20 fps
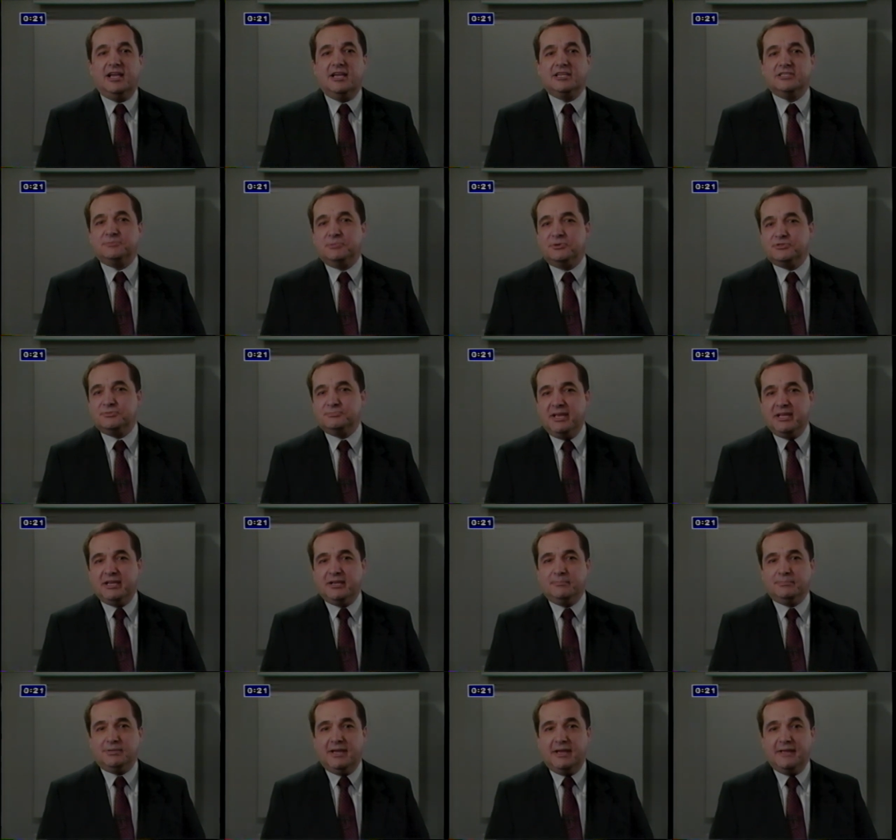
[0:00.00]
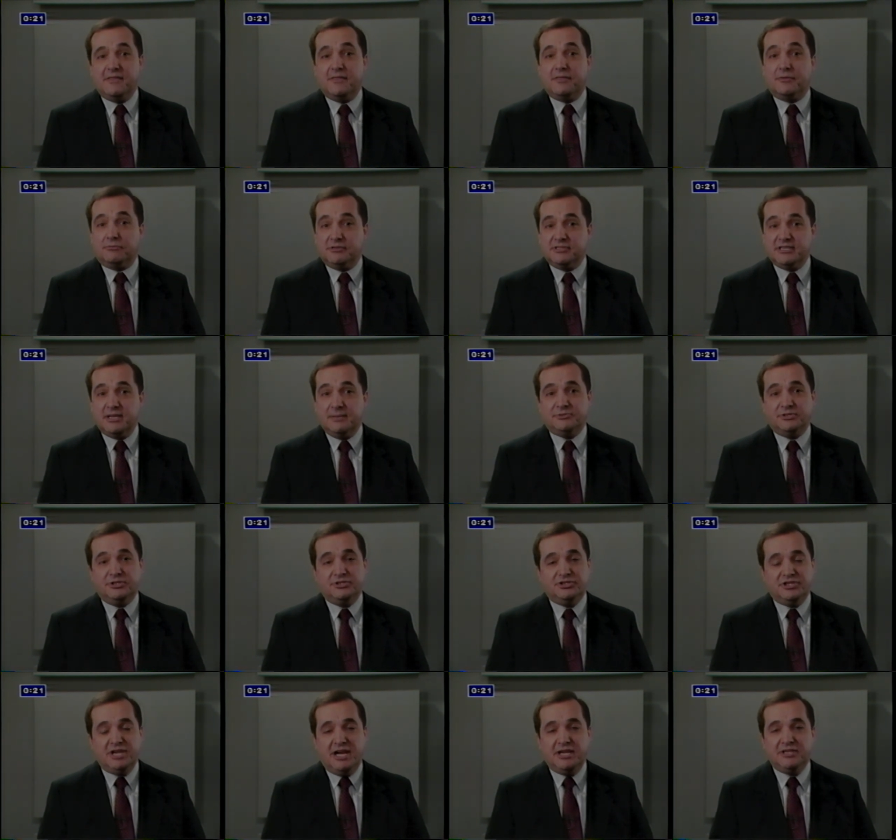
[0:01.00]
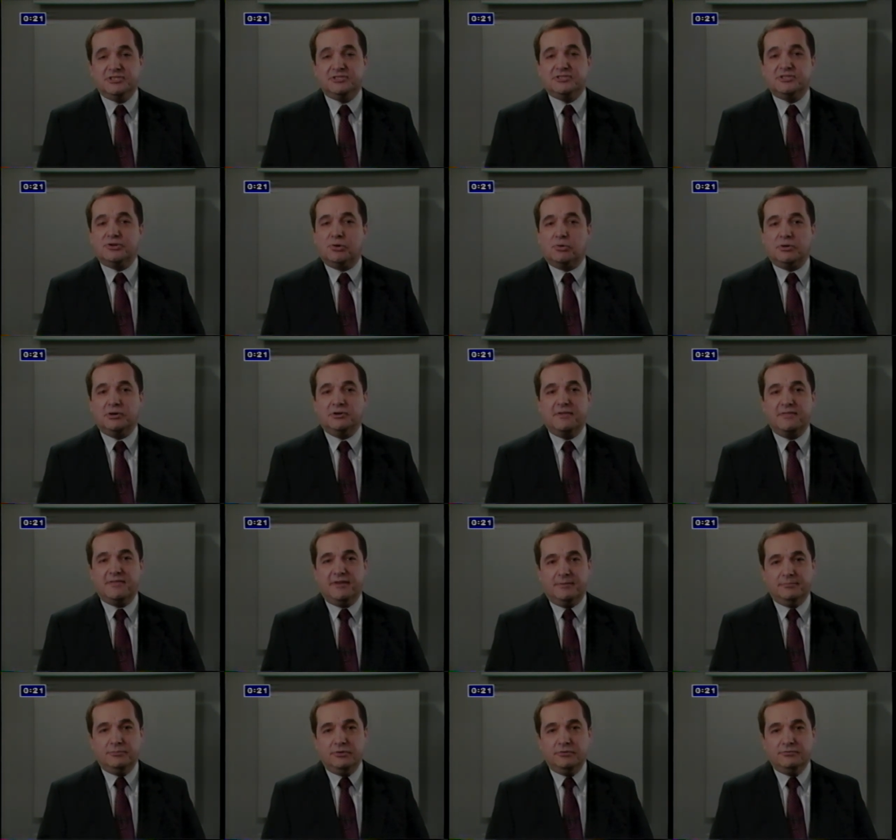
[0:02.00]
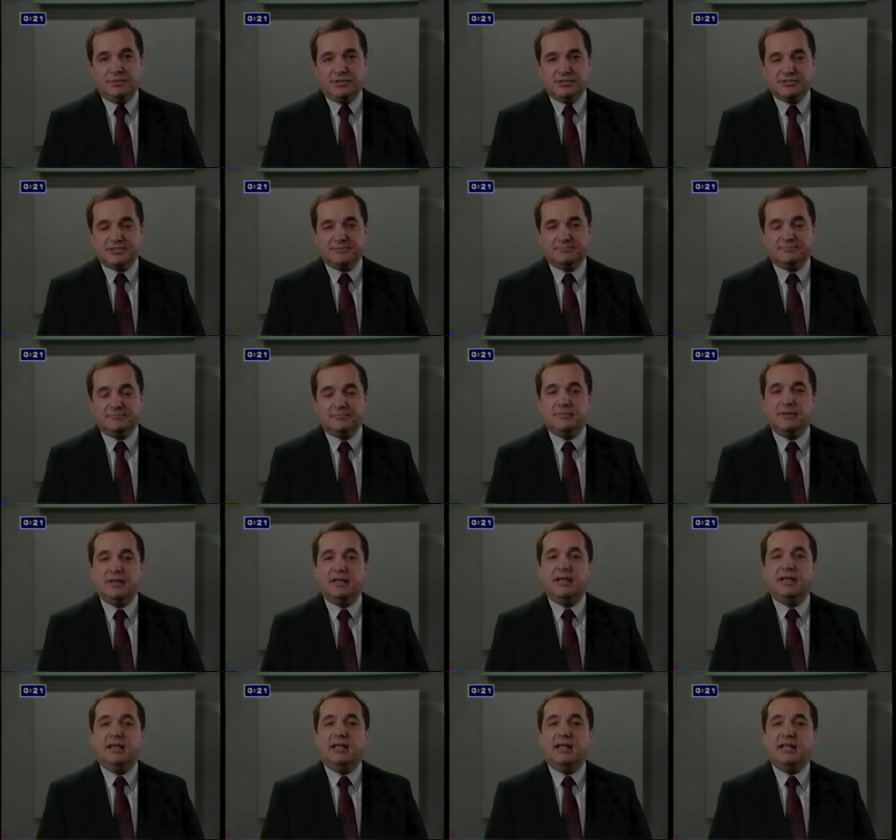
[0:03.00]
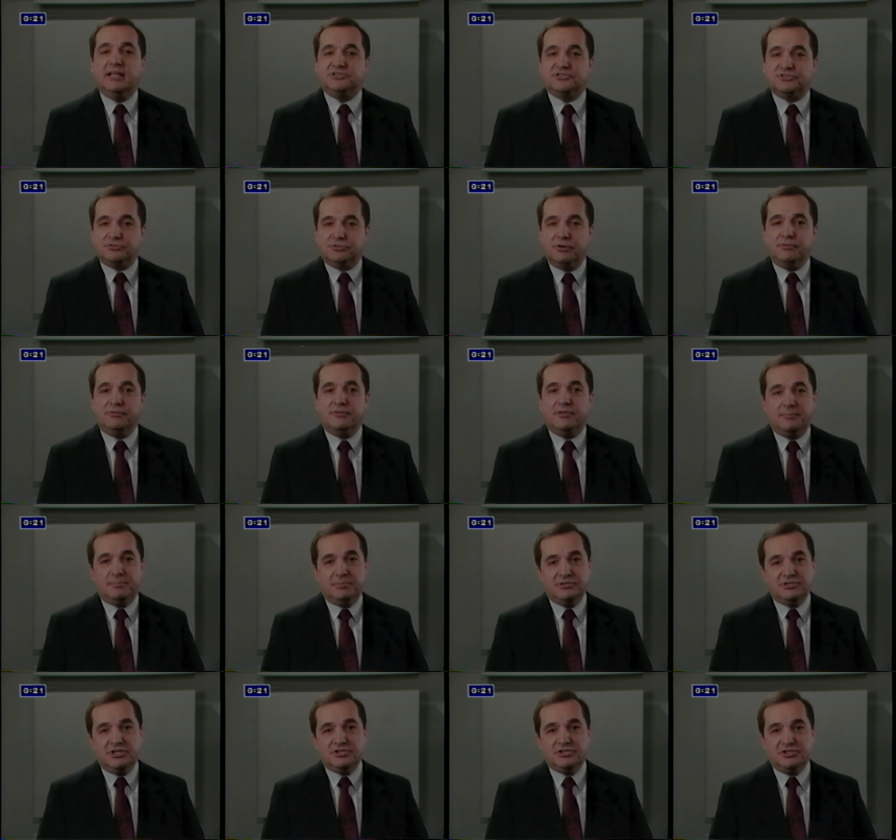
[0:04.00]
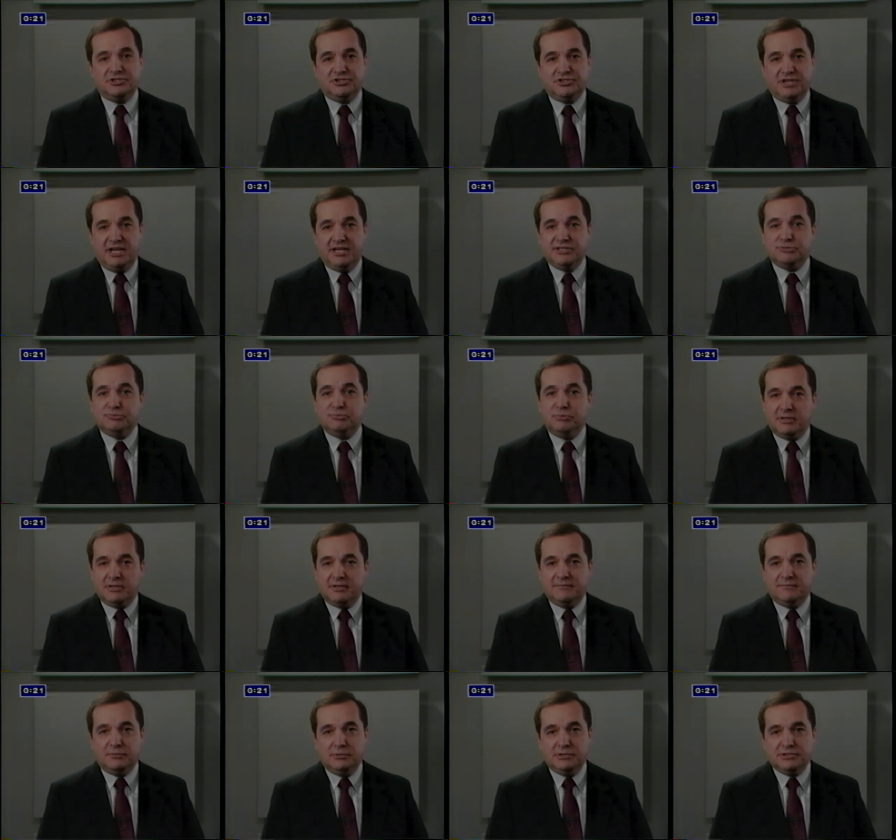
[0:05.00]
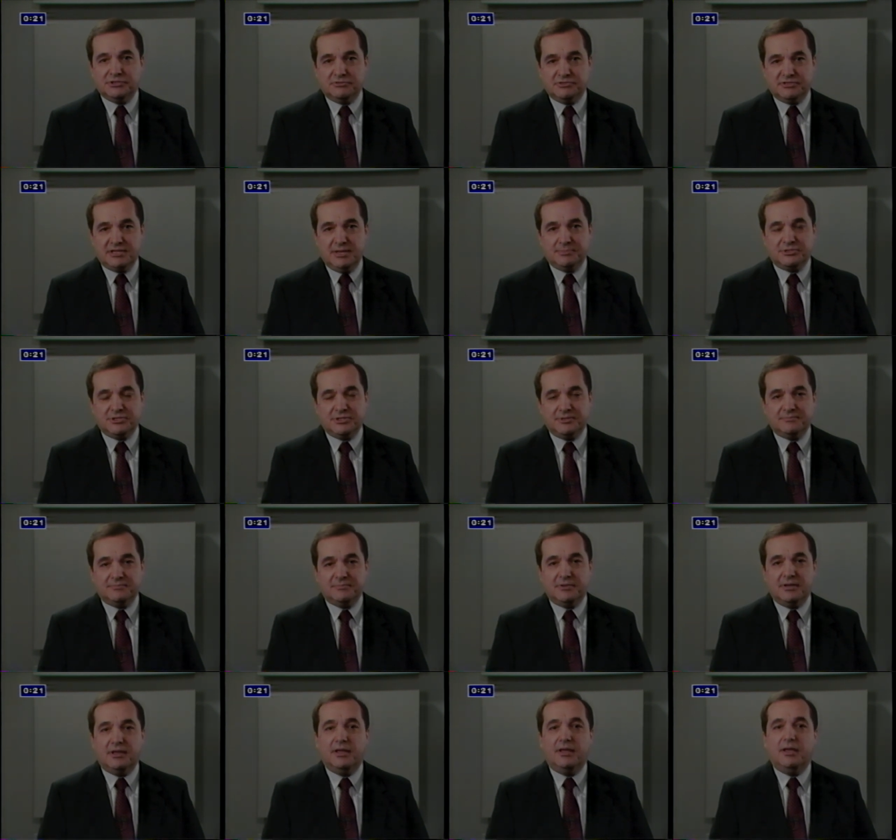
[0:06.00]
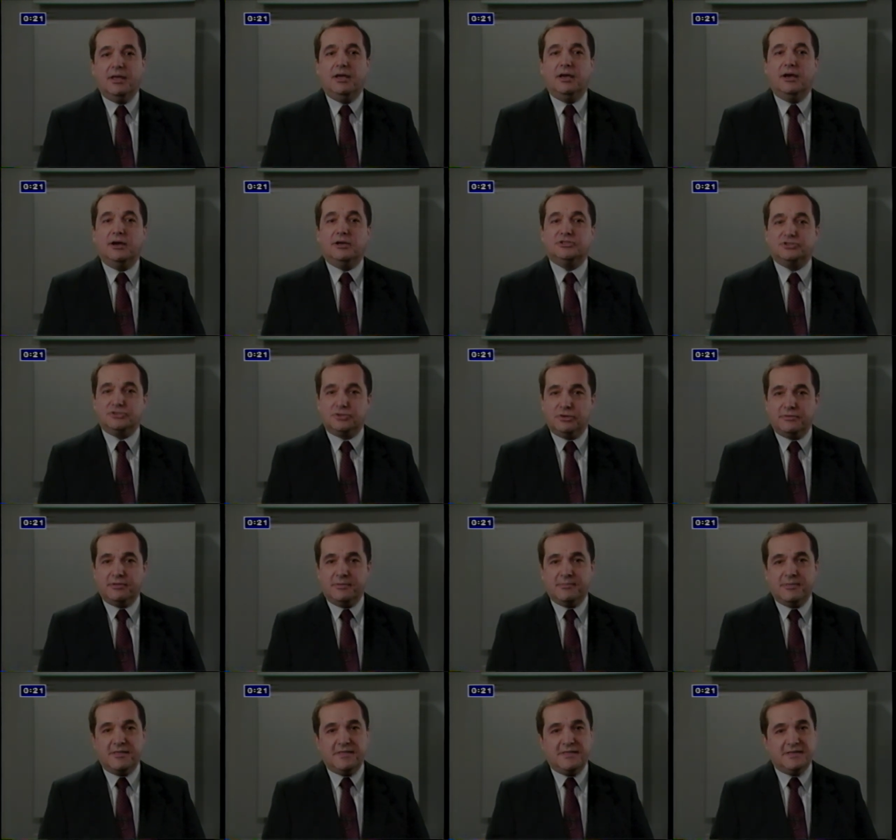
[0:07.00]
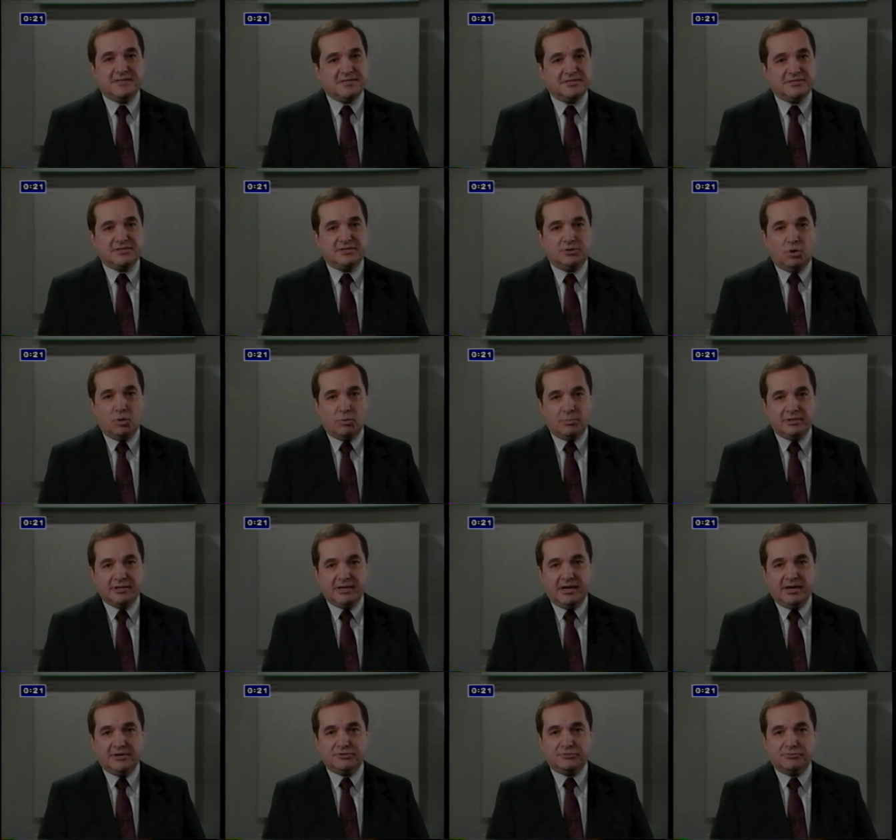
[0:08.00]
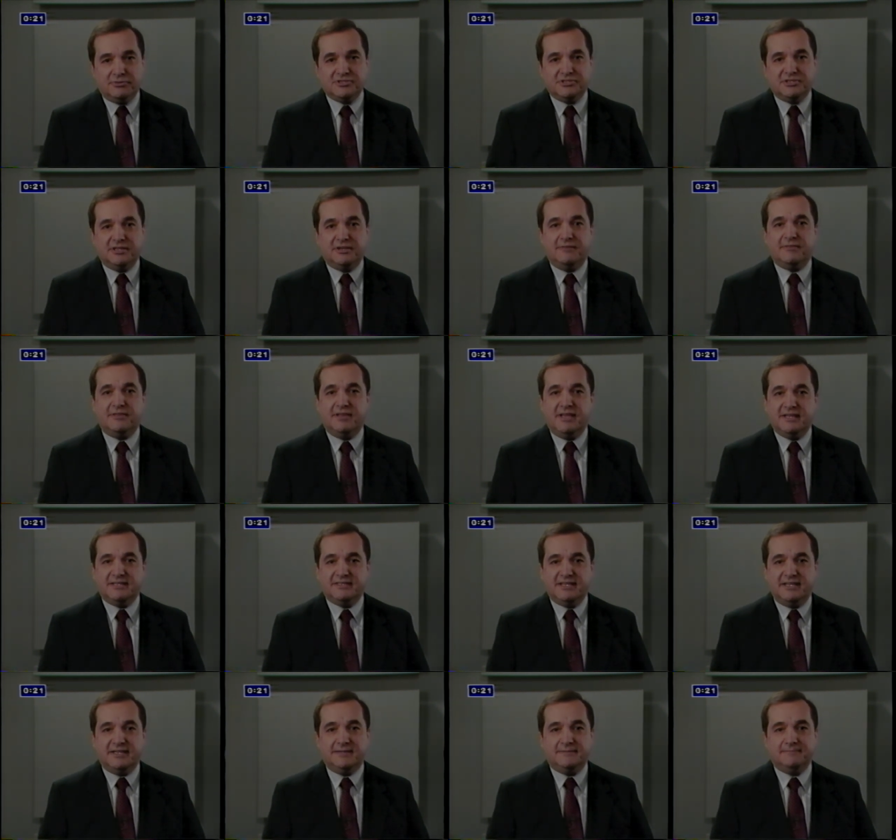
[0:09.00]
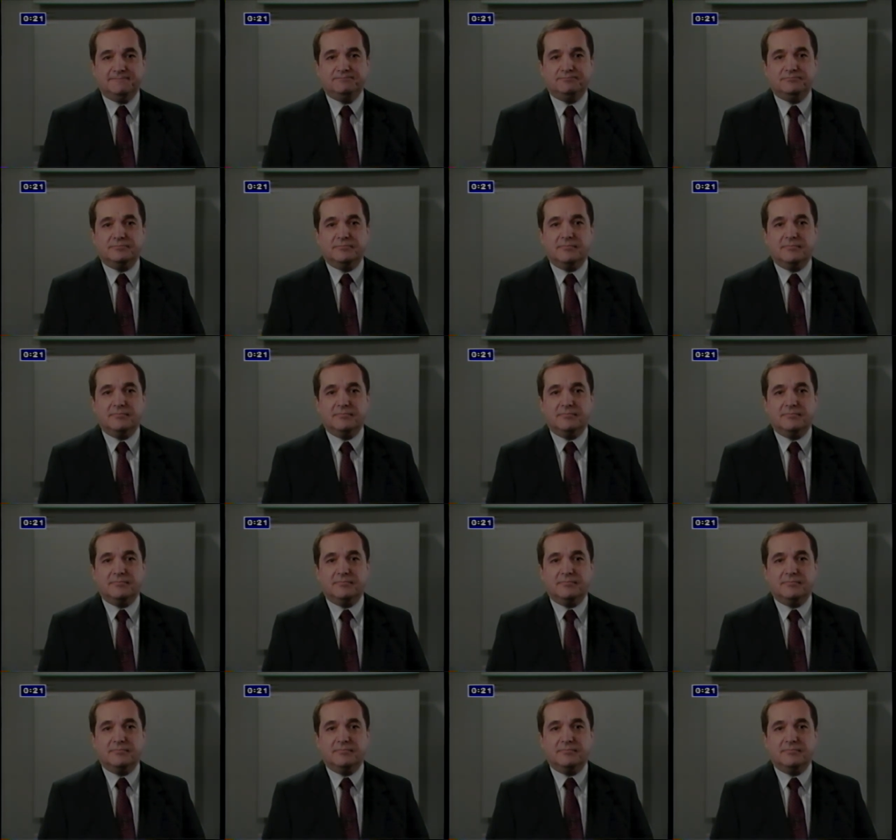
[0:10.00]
Customers may complain that the reception changes according to their movements. It's true that a position change will influence reception. Assure them that this is a normal characteristic of the antenna.